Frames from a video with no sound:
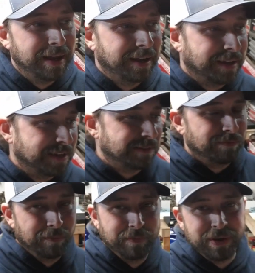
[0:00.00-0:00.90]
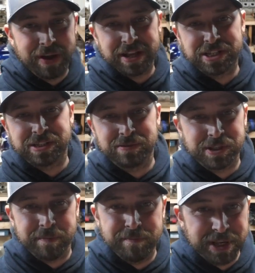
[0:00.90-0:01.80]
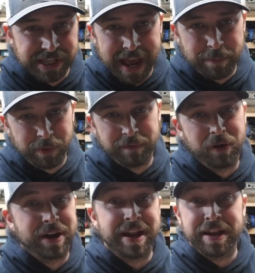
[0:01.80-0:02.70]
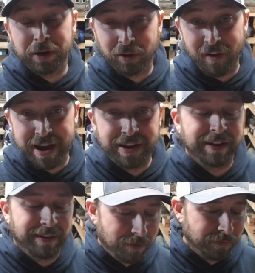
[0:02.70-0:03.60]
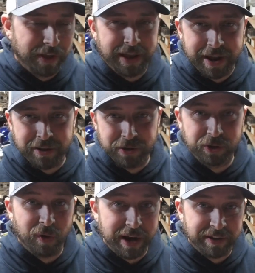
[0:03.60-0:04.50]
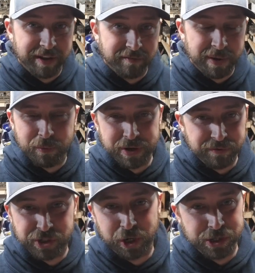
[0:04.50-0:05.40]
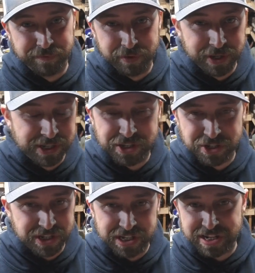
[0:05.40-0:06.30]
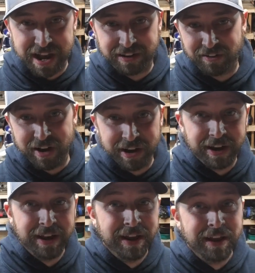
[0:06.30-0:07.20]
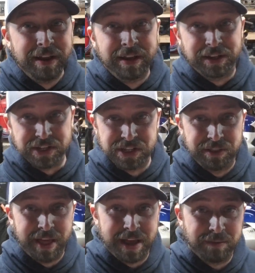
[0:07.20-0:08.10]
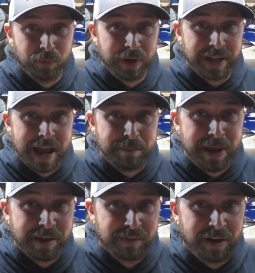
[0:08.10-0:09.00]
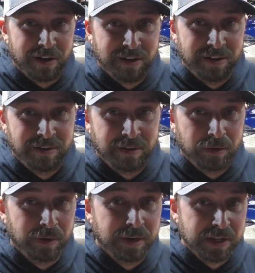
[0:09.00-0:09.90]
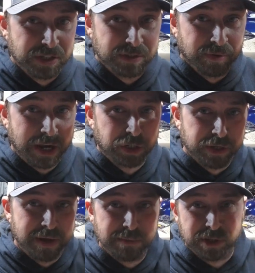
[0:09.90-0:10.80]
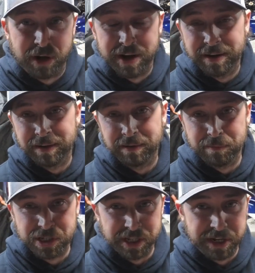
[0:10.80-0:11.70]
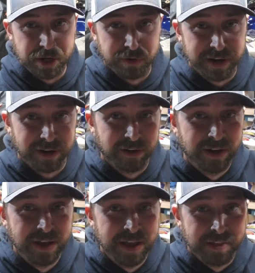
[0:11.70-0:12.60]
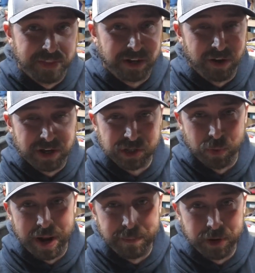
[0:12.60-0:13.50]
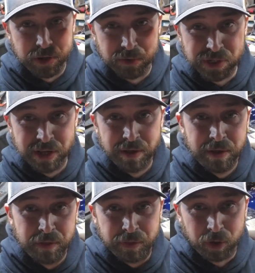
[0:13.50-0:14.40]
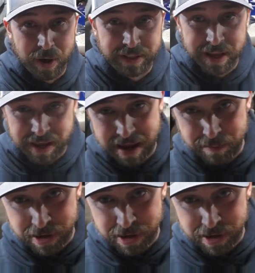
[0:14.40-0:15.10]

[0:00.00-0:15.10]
has some mishap or whatever and they need a crank, hopefully I got a good crank to give them. I wouldn't even charge them for this. It's just a stock crank. Because that one I got back there is actually, I'm sorry, I'm misleading you right now. That crank is the one I'm going to use. The crank that came